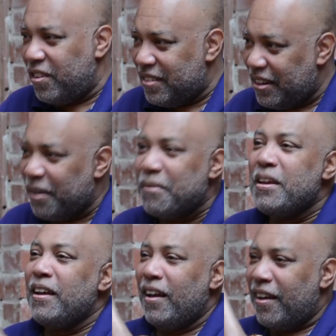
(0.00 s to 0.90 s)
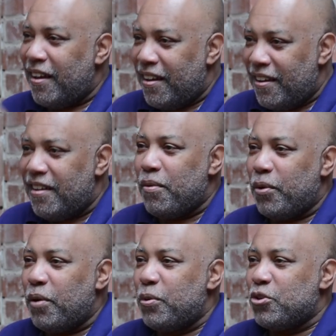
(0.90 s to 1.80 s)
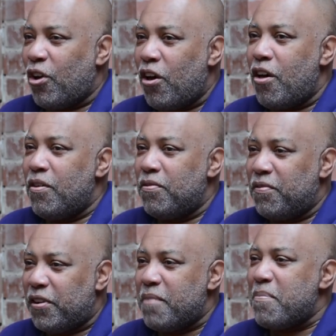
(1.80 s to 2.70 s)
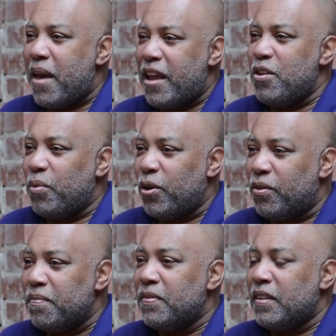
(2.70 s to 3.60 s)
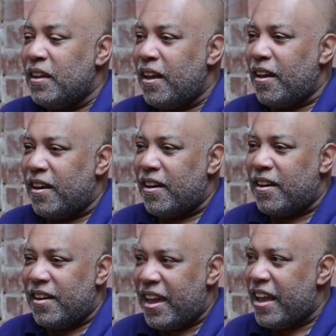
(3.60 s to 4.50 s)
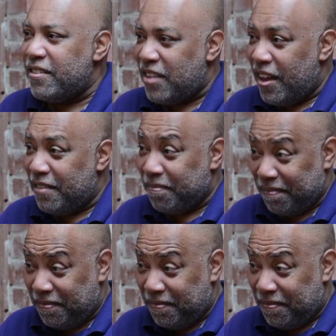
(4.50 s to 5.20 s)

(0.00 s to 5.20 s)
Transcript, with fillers: You know, it was all very manual, hands-on.